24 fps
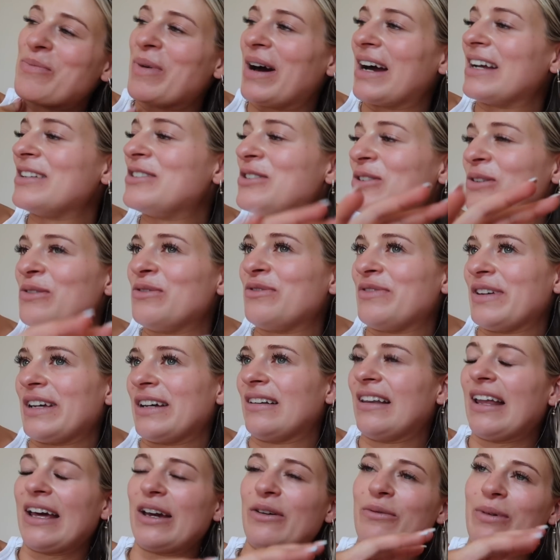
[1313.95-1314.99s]
but I do
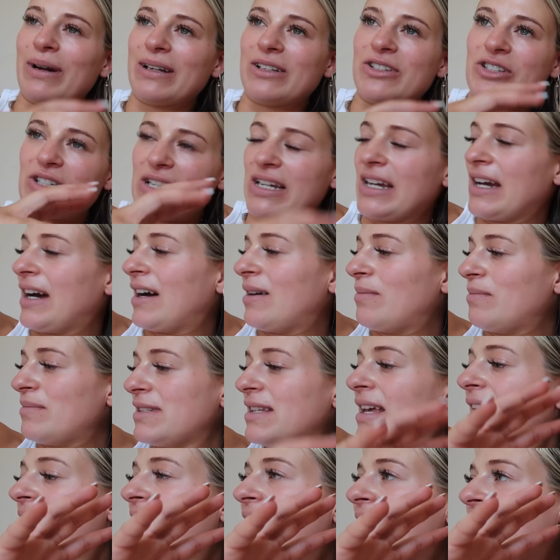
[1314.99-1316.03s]
feel like when she comes,